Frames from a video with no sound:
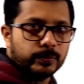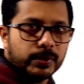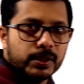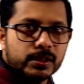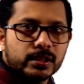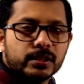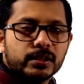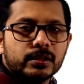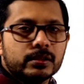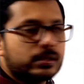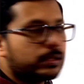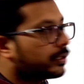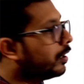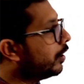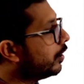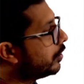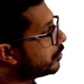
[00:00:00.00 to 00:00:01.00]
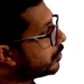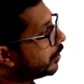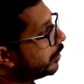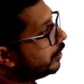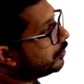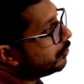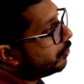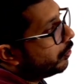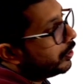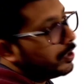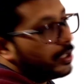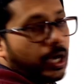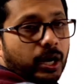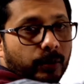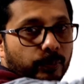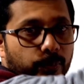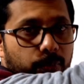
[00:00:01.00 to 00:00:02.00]
means it is straight going
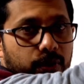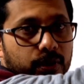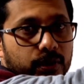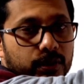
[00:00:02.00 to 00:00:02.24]
up